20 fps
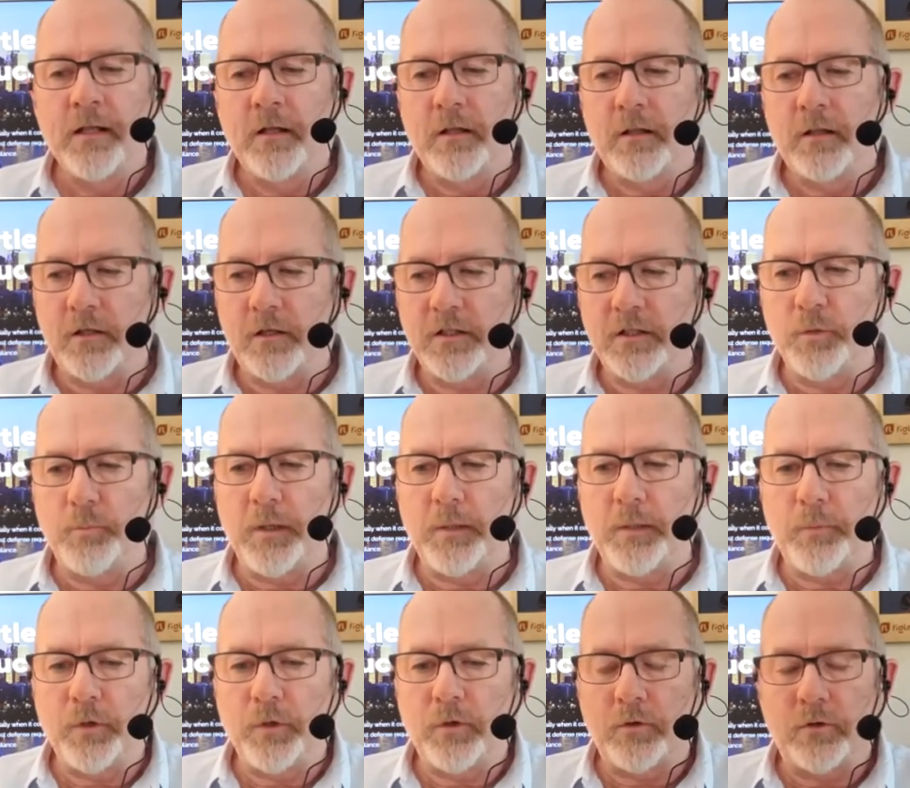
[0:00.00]
30
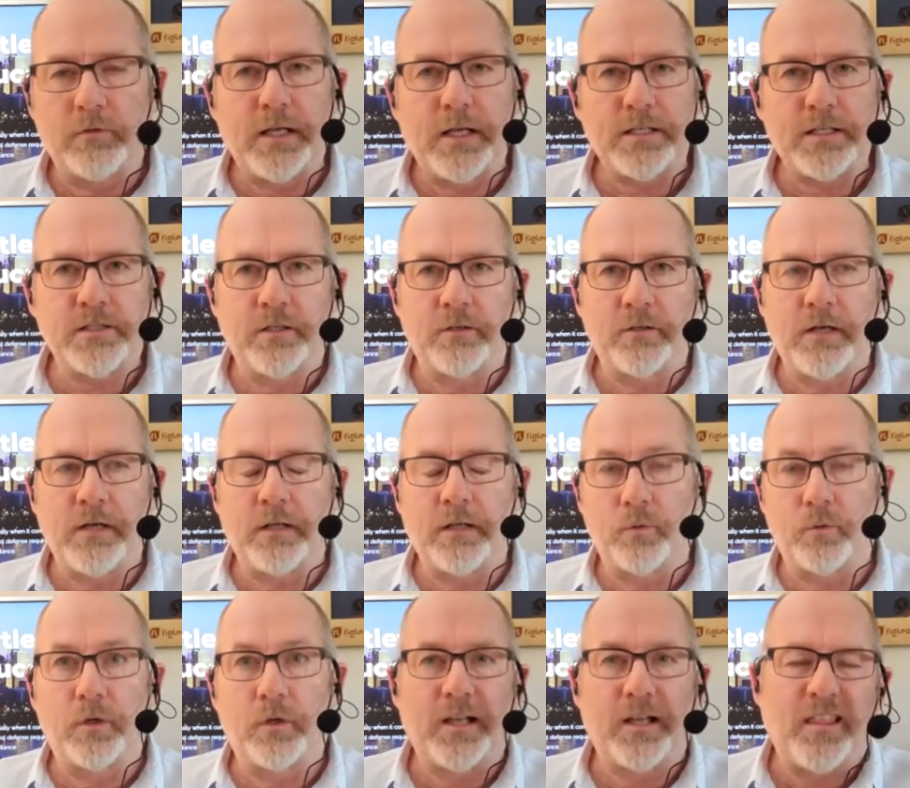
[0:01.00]
people were arrested around the
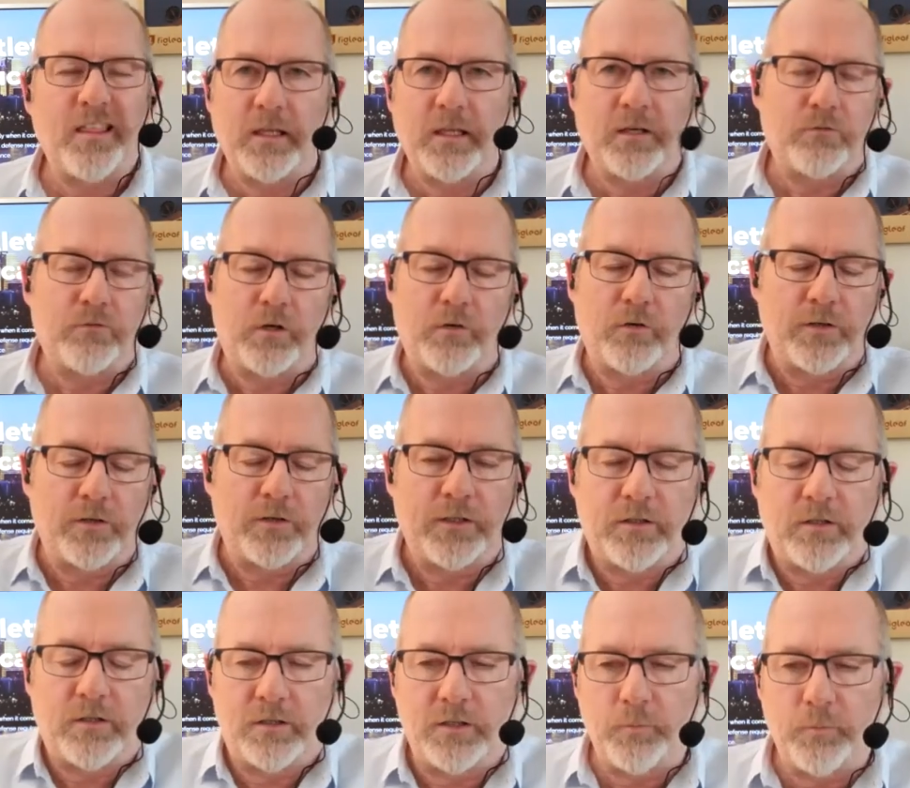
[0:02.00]
world, I think roughly
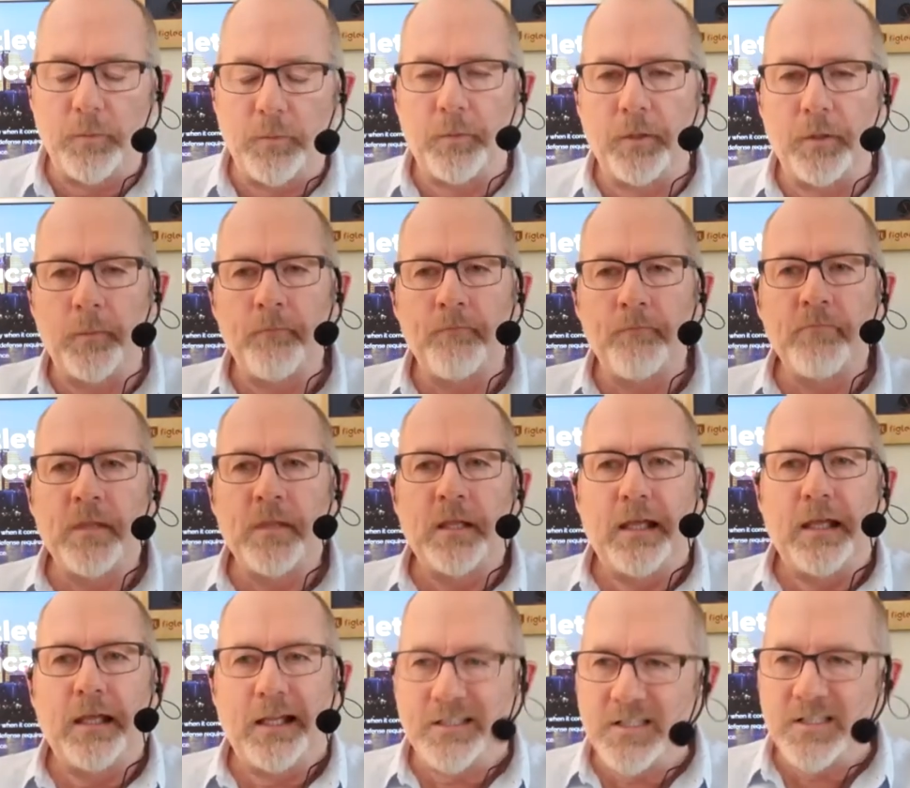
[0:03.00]
30 people,
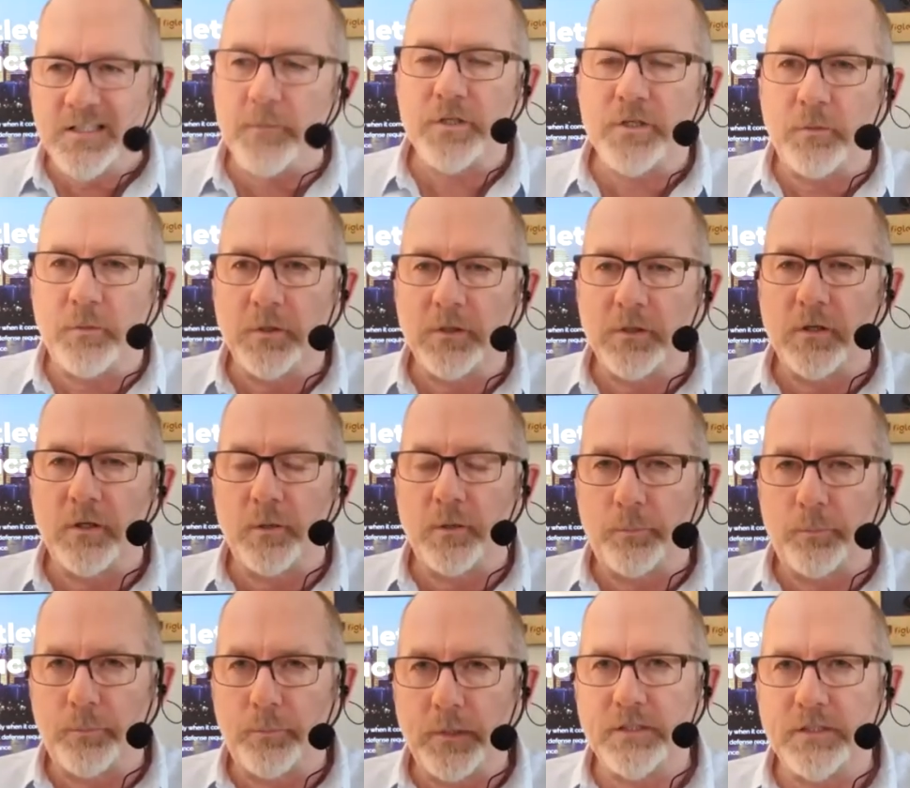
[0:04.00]
except someone called
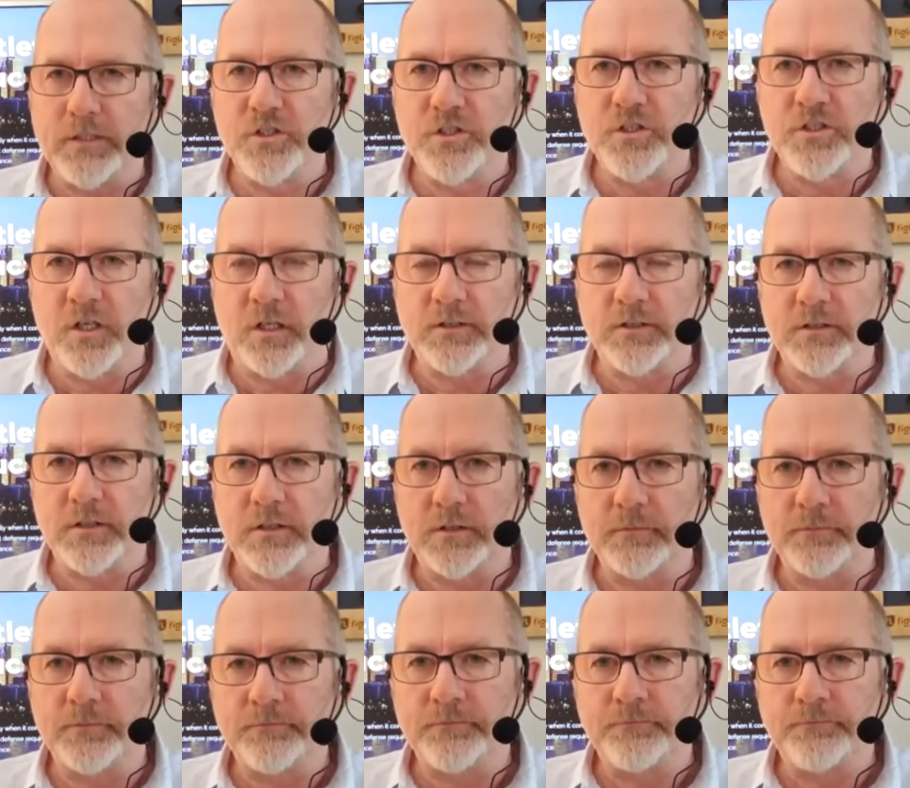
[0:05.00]
Brett Johnson.